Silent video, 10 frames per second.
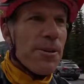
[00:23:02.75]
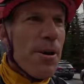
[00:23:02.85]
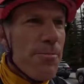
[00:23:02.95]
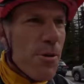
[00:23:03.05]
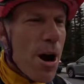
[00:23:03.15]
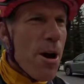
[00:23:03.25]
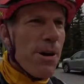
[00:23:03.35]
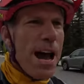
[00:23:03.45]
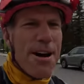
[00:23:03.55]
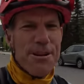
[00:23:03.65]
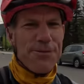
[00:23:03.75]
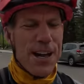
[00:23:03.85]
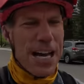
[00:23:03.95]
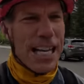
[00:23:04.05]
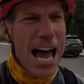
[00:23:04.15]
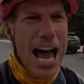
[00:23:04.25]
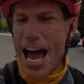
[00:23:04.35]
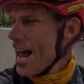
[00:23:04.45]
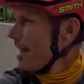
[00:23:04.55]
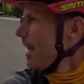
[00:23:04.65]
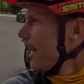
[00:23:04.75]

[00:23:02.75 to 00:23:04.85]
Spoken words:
Whoop whoop, how we feeling?